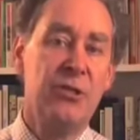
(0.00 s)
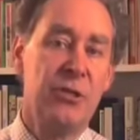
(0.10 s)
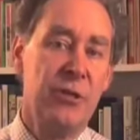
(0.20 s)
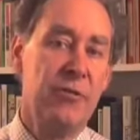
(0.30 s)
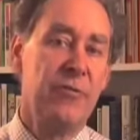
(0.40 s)

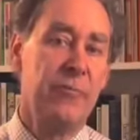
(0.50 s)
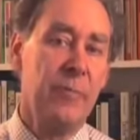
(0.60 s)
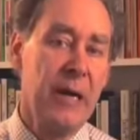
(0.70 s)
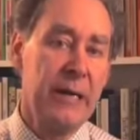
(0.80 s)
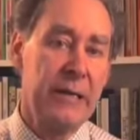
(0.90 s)
sheath of
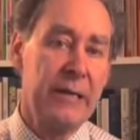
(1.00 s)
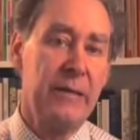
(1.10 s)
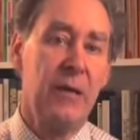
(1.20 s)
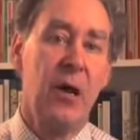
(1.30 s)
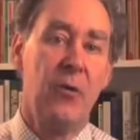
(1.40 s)

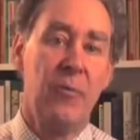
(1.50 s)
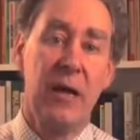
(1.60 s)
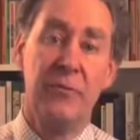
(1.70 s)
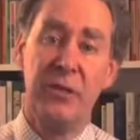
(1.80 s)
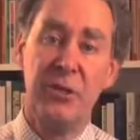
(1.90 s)
myelin
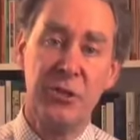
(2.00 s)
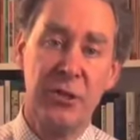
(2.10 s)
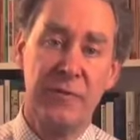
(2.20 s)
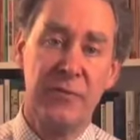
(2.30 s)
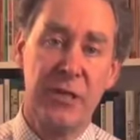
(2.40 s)
around each
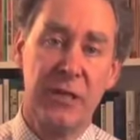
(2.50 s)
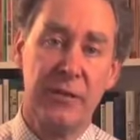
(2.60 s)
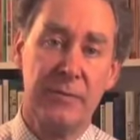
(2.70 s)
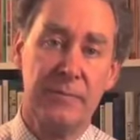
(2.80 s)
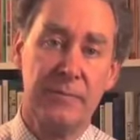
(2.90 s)
nerve cell.